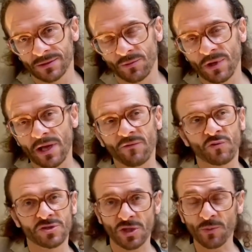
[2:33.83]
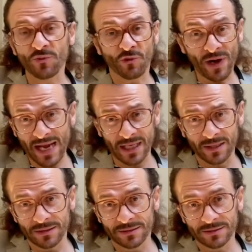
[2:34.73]
We have to stop to cry.
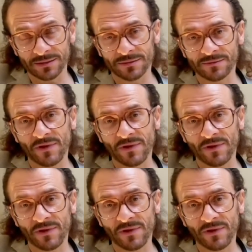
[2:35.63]
We